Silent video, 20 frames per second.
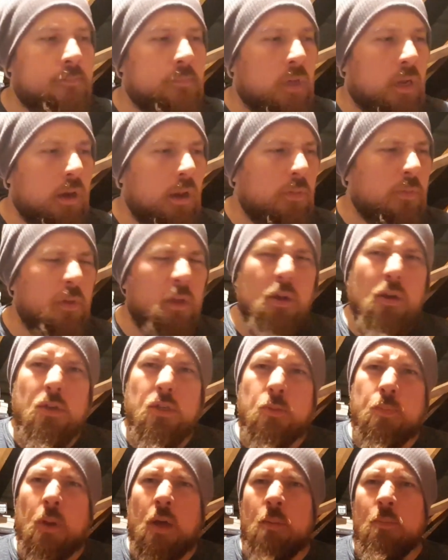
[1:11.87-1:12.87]
don't think I
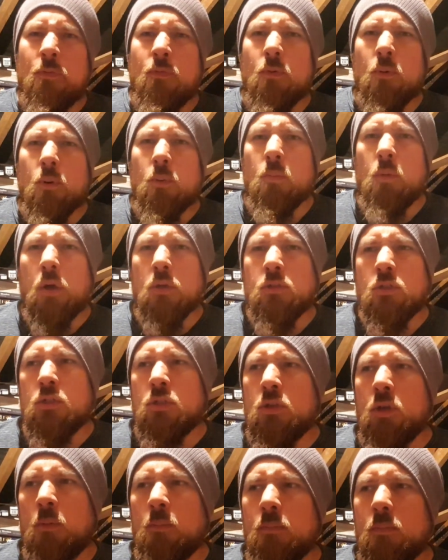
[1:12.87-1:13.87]
explained before. I
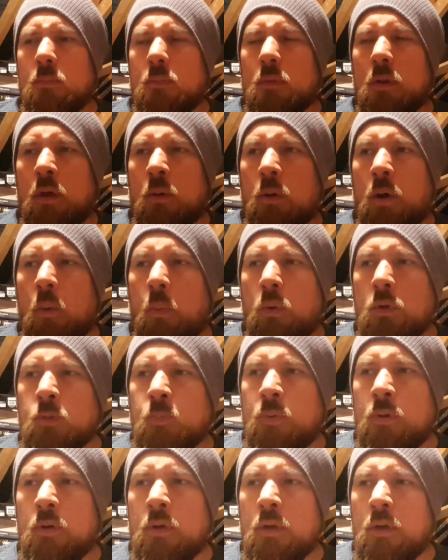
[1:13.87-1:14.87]
was
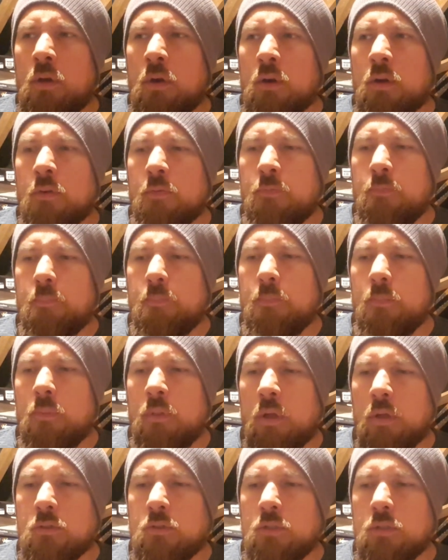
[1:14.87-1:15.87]
putting like
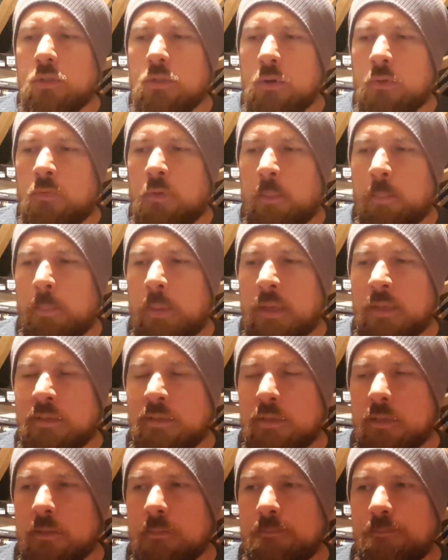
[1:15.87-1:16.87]
lots of stuff on
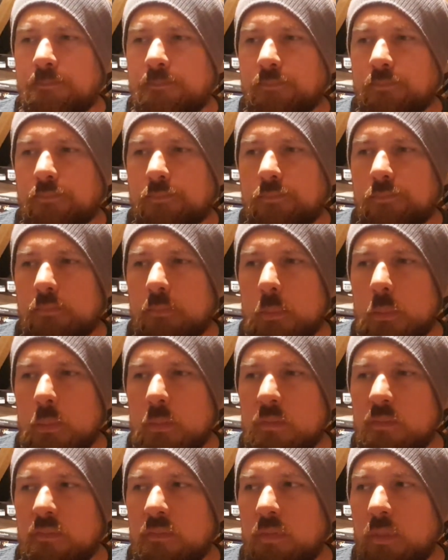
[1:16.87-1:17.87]
bids.
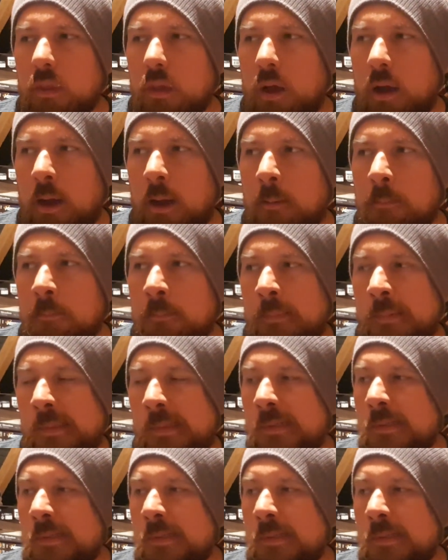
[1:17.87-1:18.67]
But